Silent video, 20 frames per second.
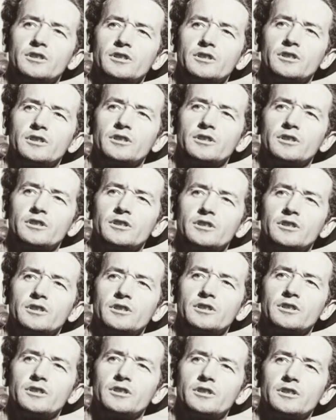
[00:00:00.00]
but
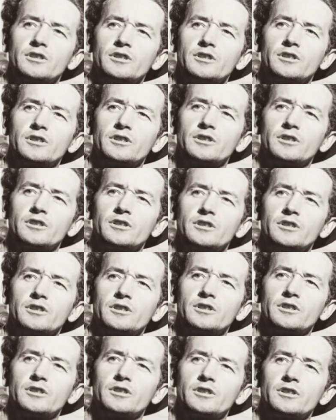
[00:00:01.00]
you, I can't
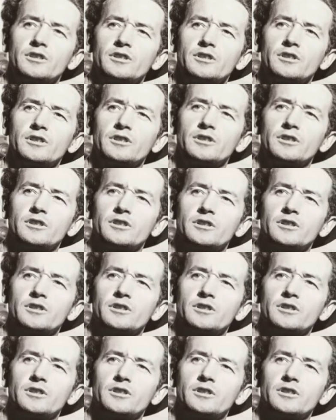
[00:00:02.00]
see the last word.